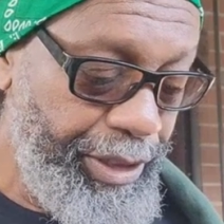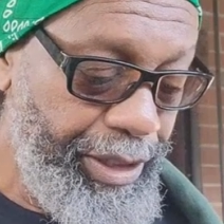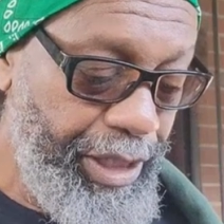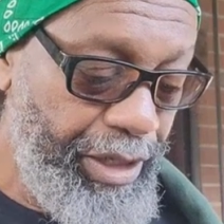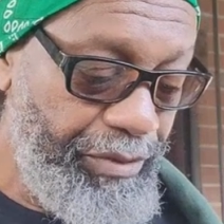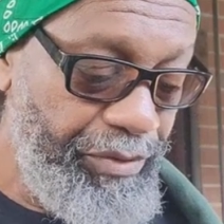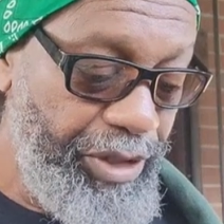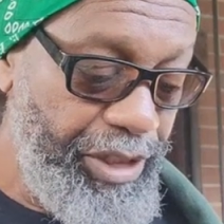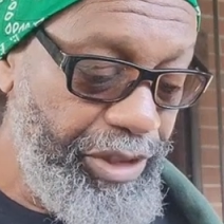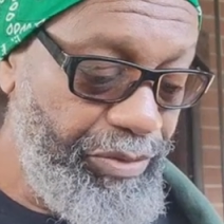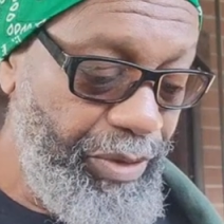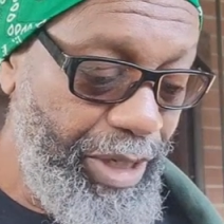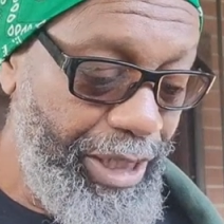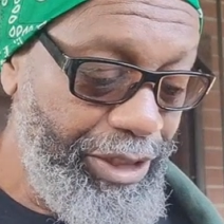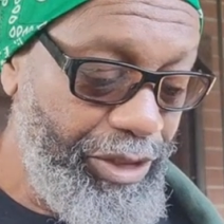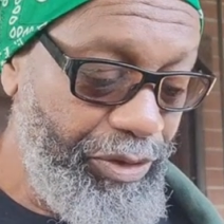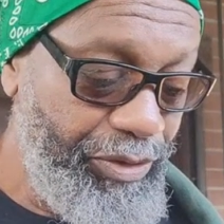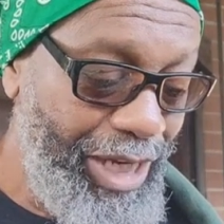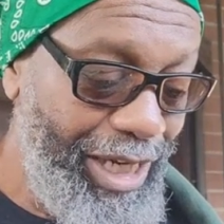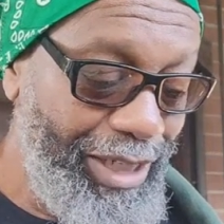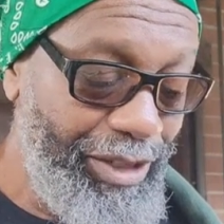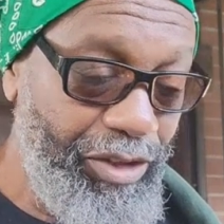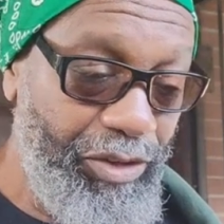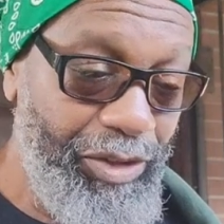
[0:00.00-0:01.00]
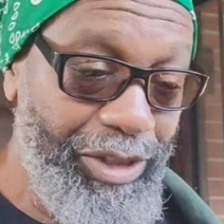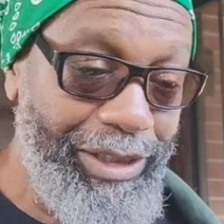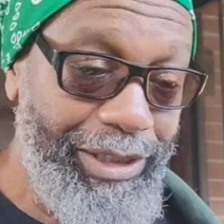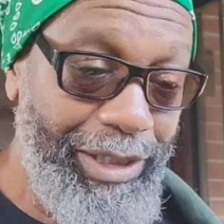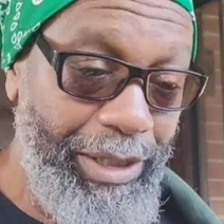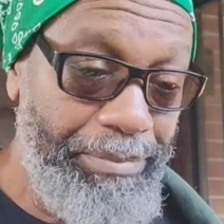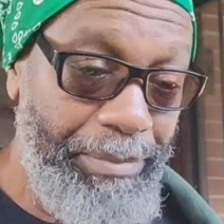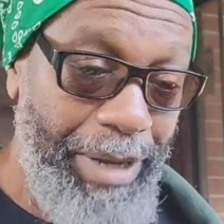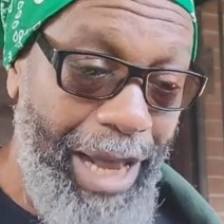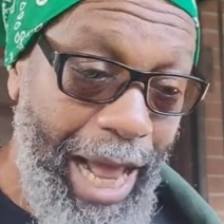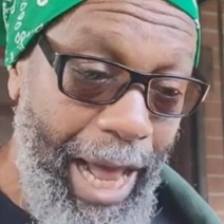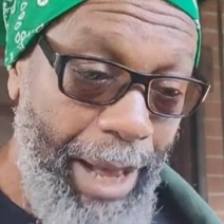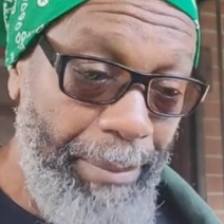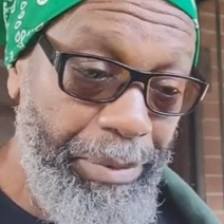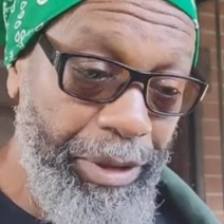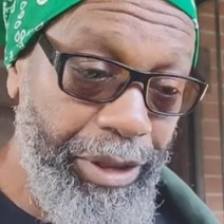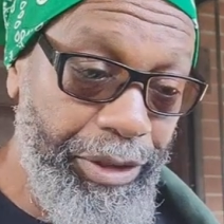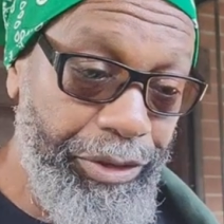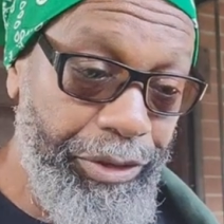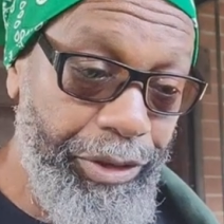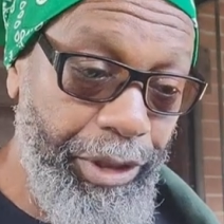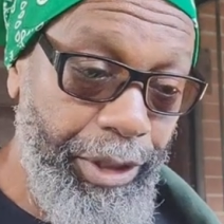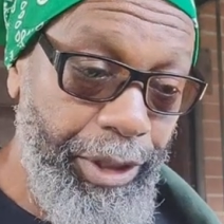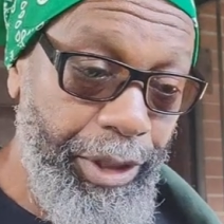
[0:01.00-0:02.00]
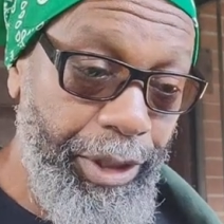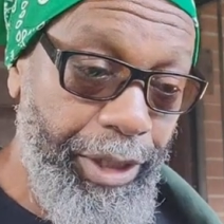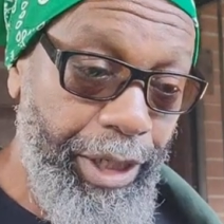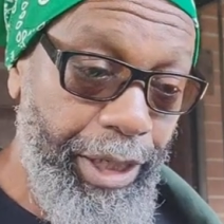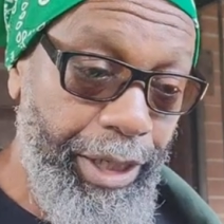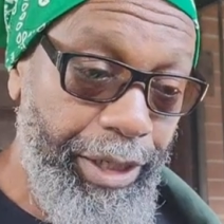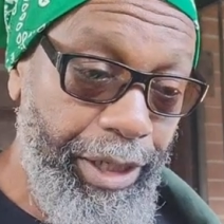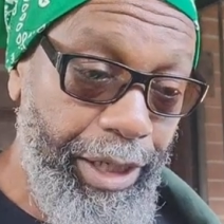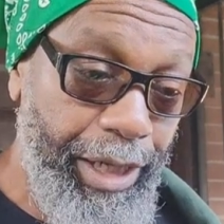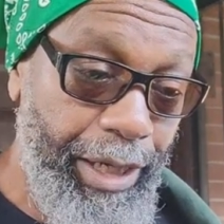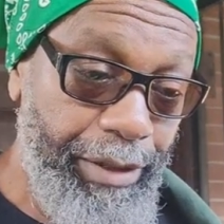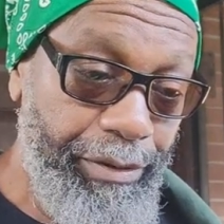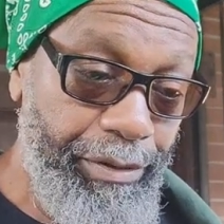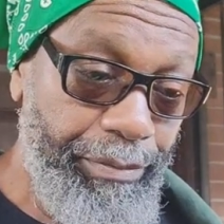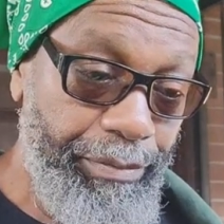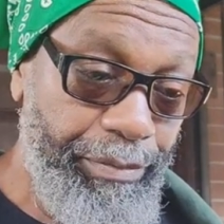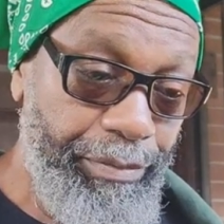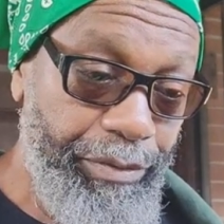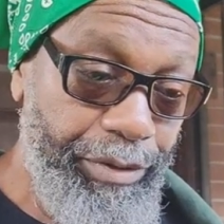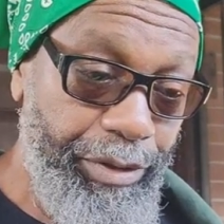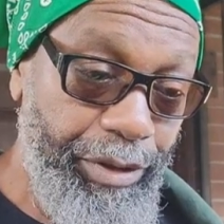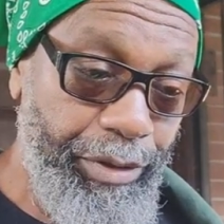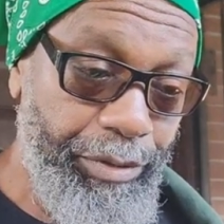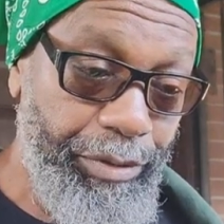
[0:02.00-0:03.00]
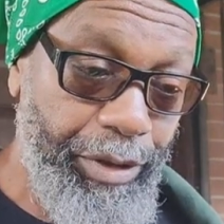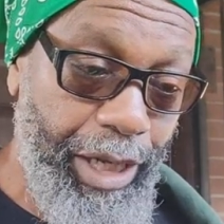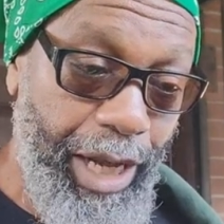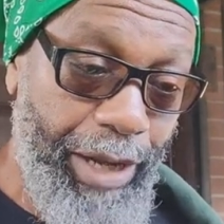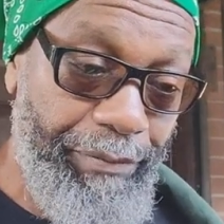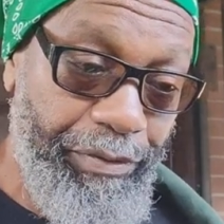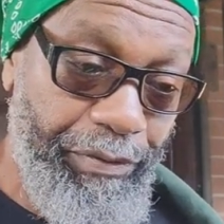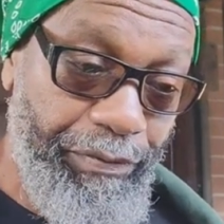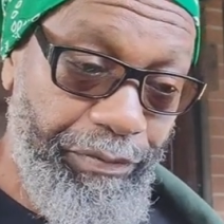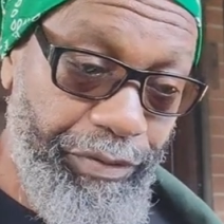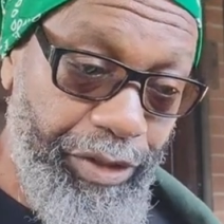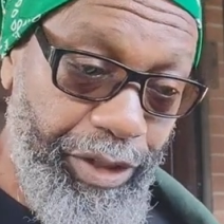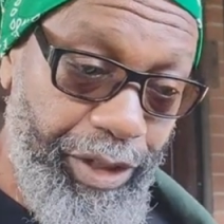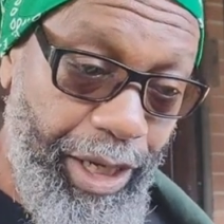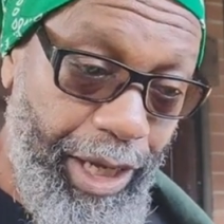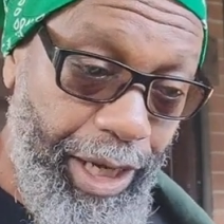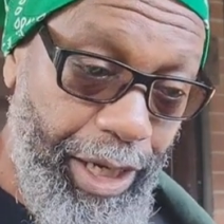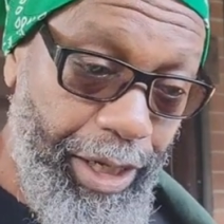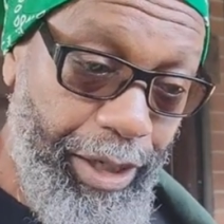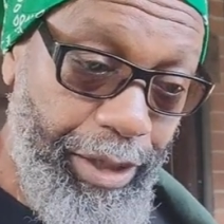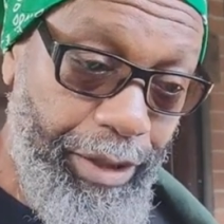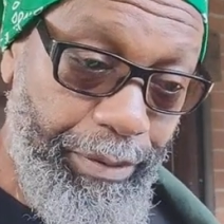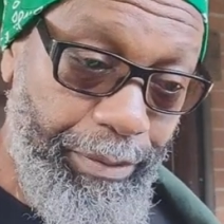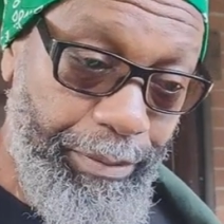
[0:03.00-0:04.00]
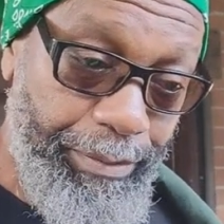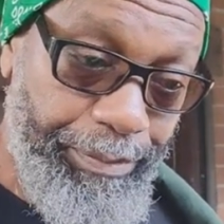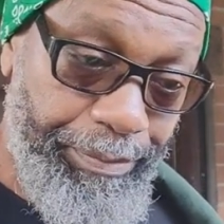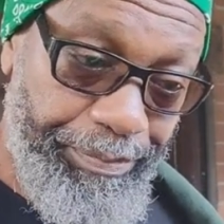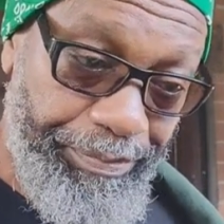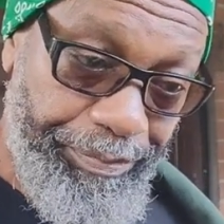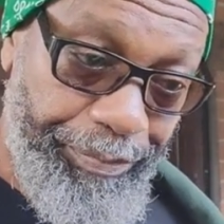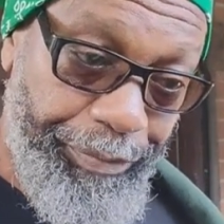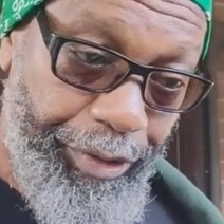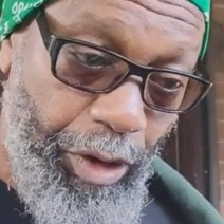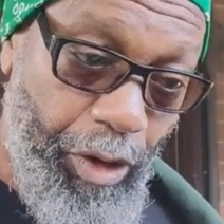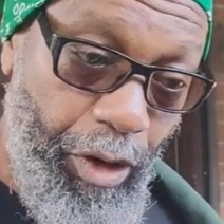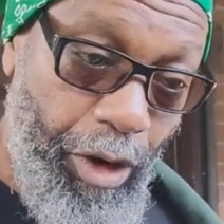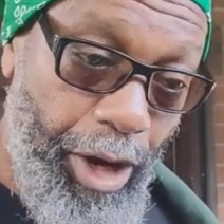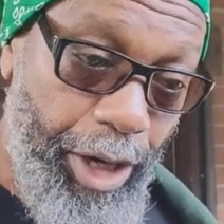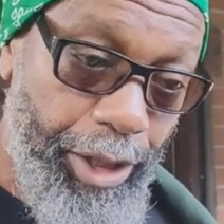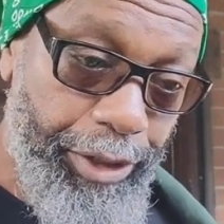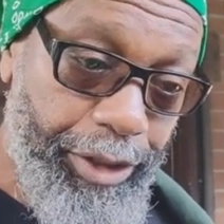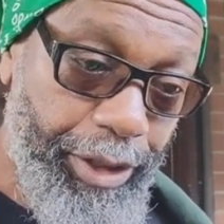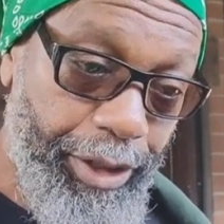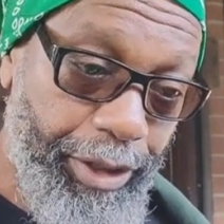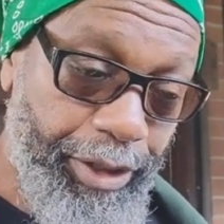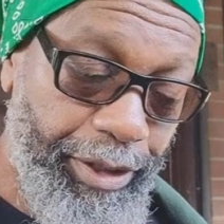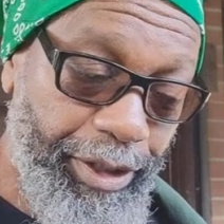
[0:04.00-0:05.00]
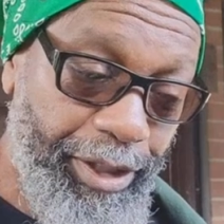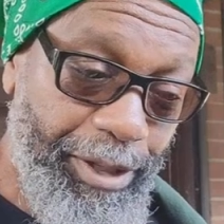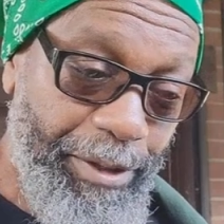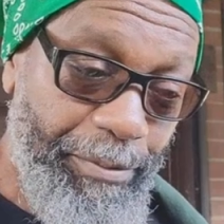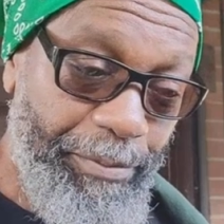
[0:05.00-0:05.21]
Now, the reason why I do that because something happens, and they have the, you know, have the VA card there.